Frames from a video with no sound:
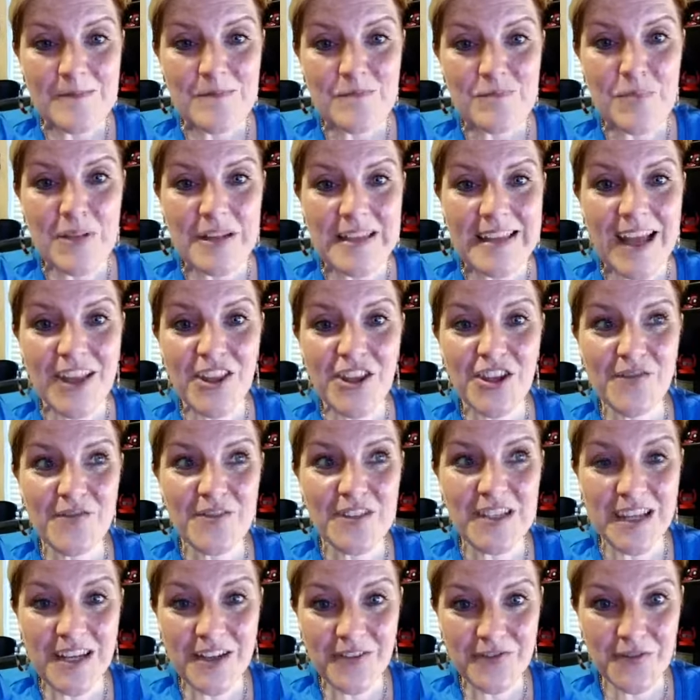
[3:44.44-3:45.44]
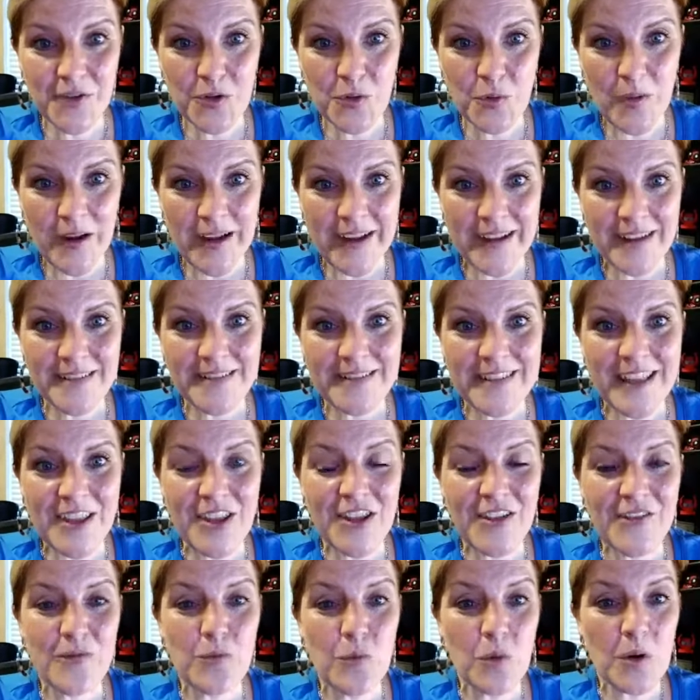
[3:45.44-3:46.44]
But now that you've done it for a while, now that
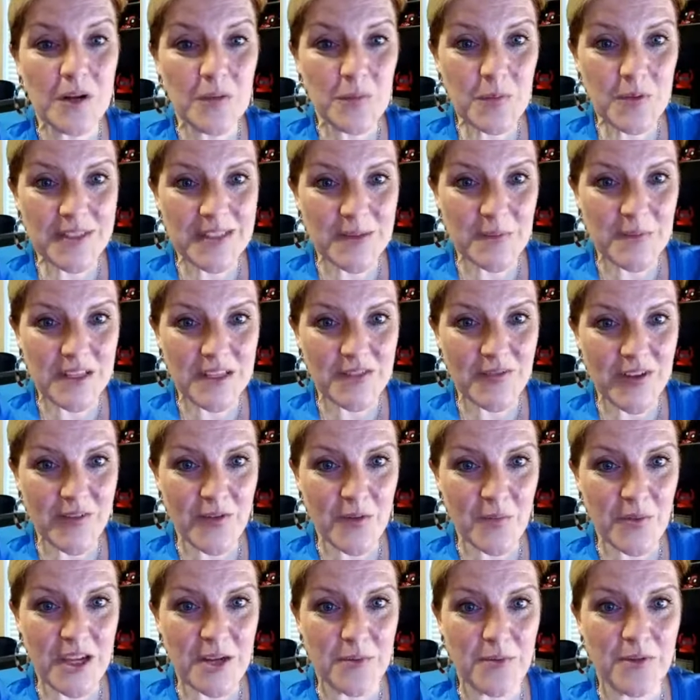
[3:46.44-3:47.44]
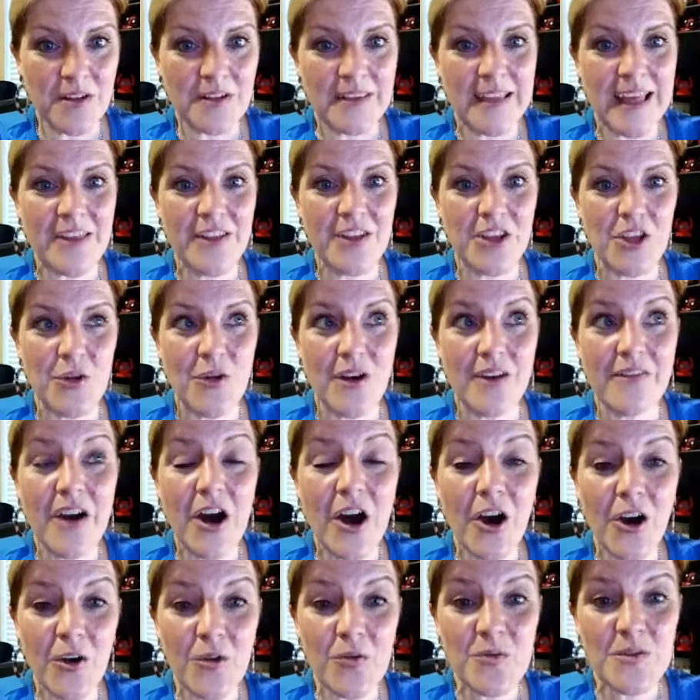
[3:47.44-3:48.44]
you've worked with some of these favorite people, now that you have
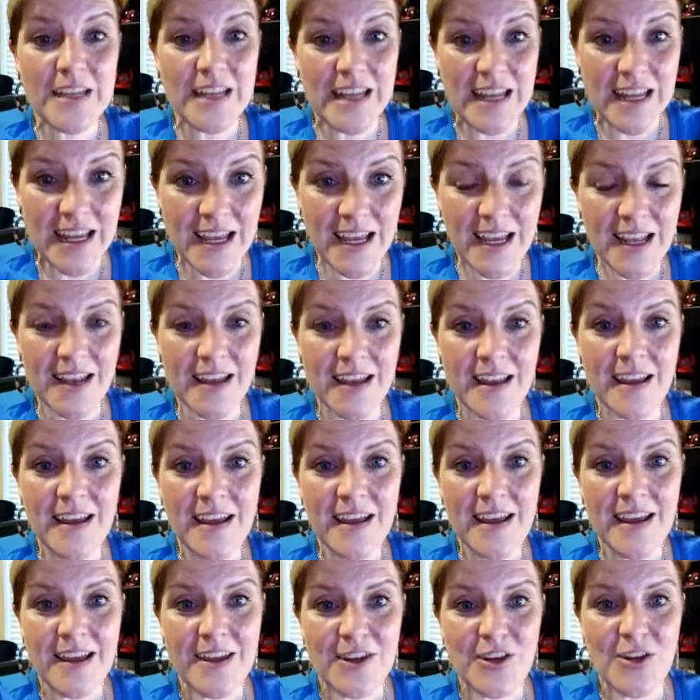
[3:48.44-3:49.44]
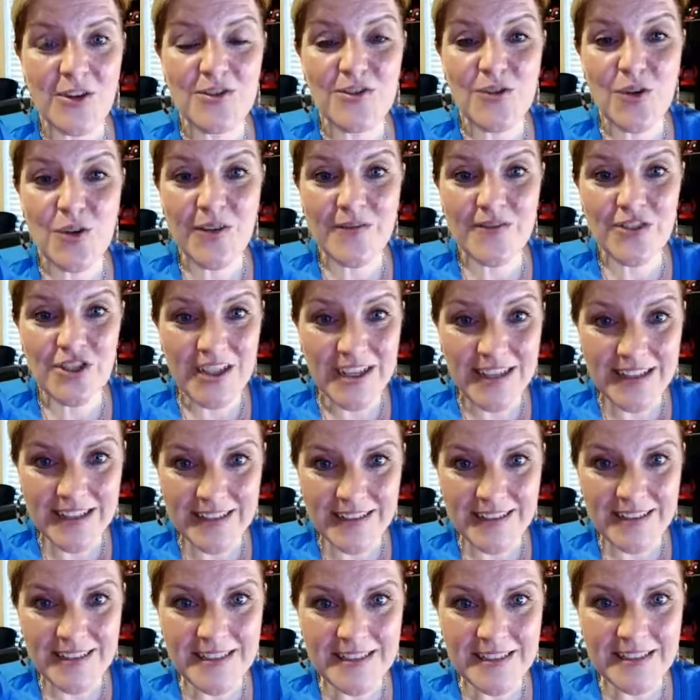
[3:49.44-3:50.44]
honed in your zone of
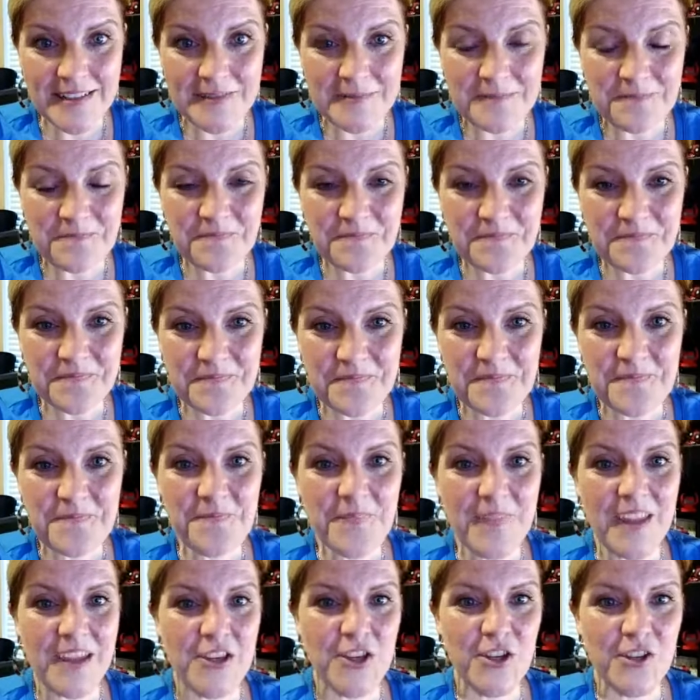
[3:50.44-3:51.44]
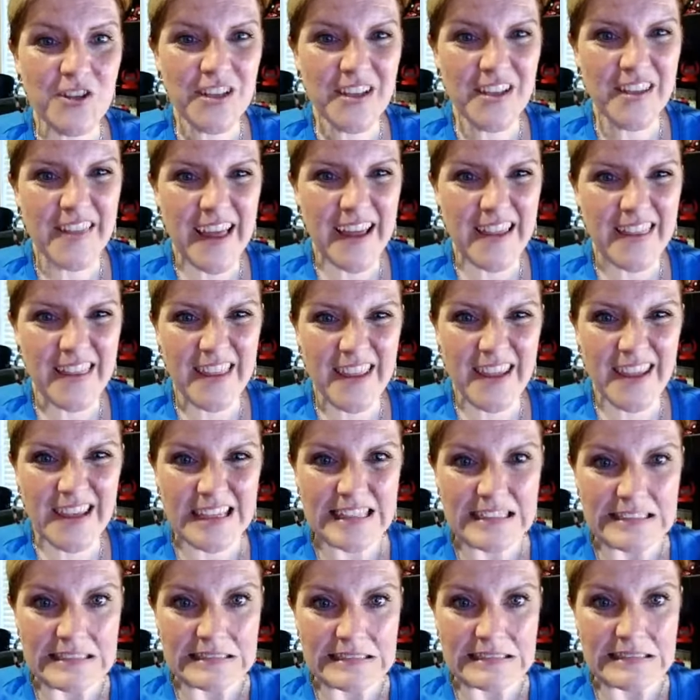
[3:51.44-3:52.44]
genius, you look at that and think,
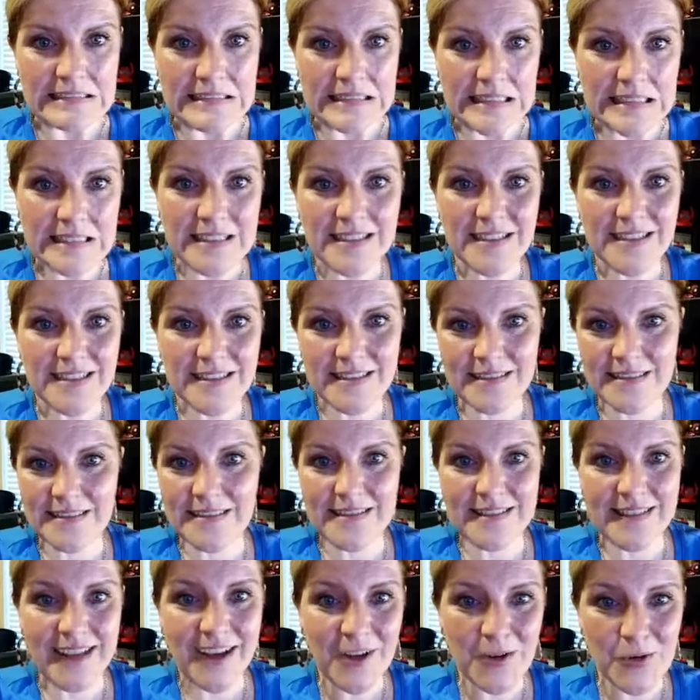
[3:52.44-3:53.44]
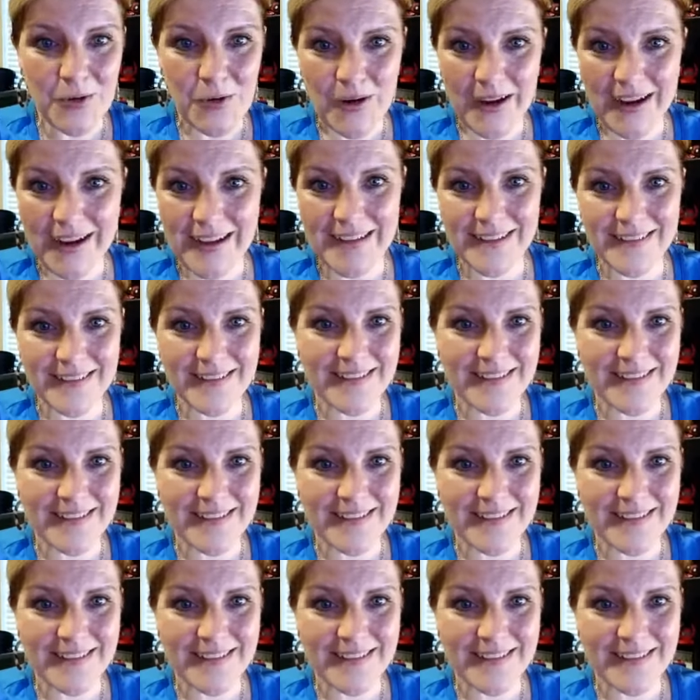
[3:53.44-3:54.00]
this is not quite,